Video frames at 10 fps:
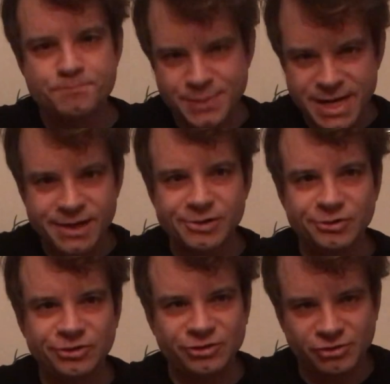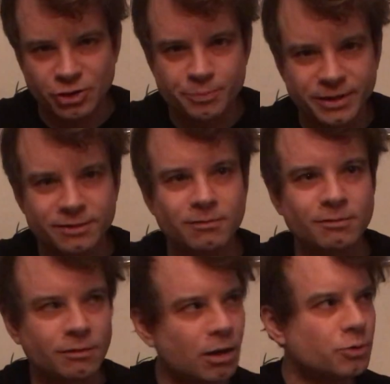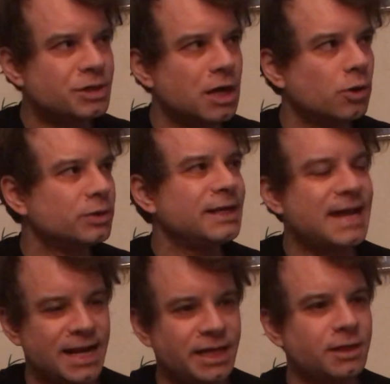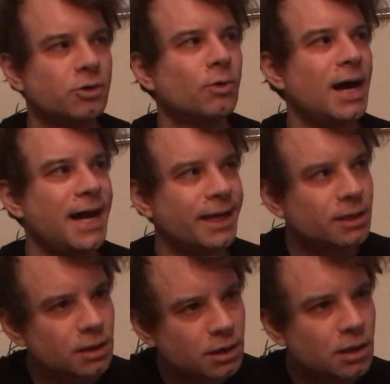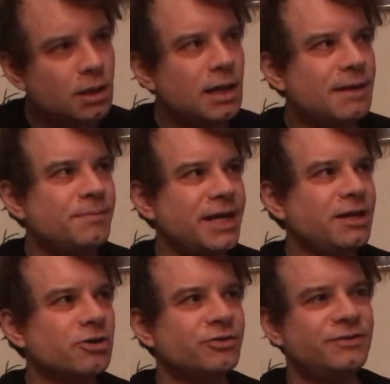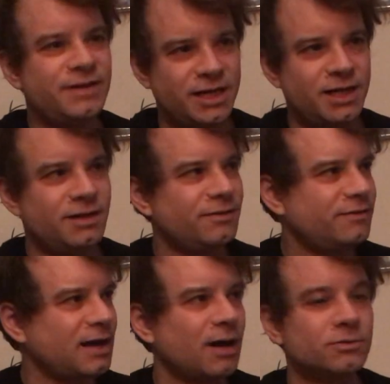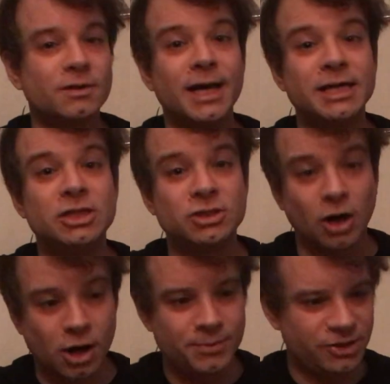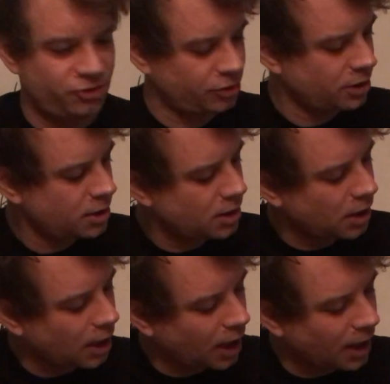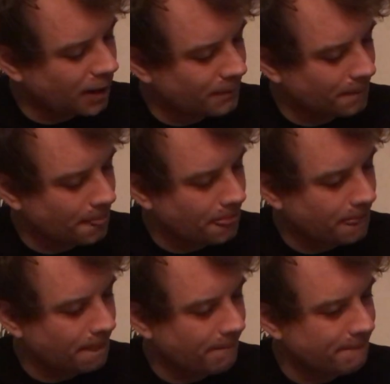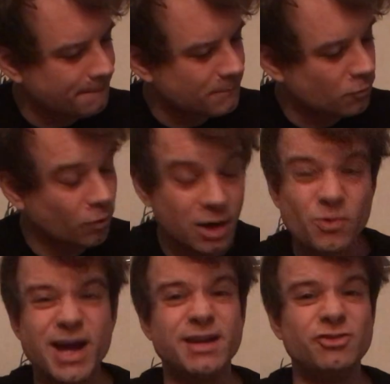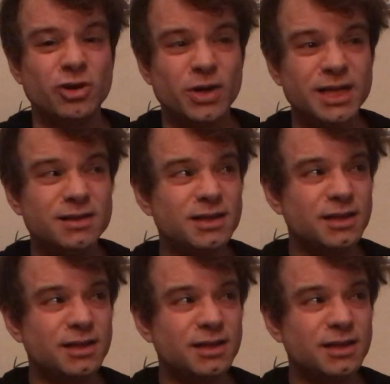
big, stupid low note getting in your way and making your D sound like garbage. One way to do it